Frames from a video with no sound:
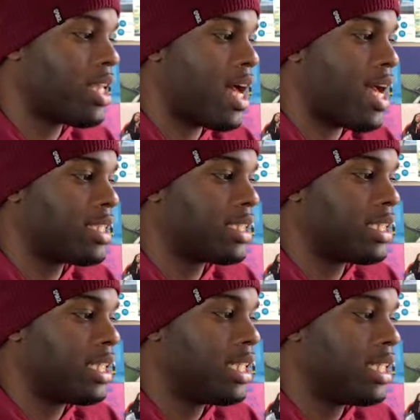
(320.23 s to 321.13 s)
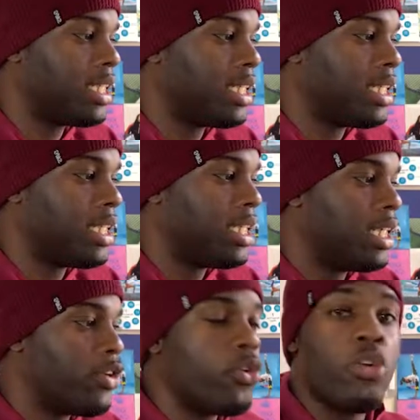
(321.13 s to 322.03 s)
that
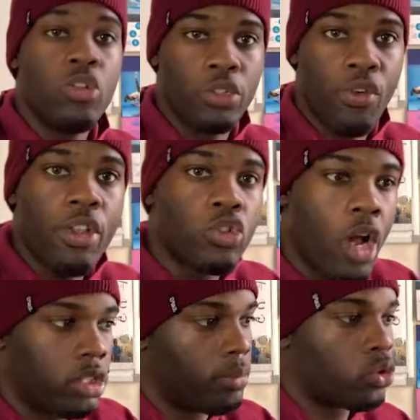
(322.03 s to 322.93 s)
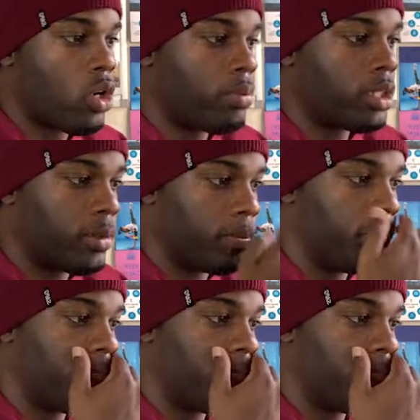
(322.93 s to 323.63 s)
you used for the trial subscription.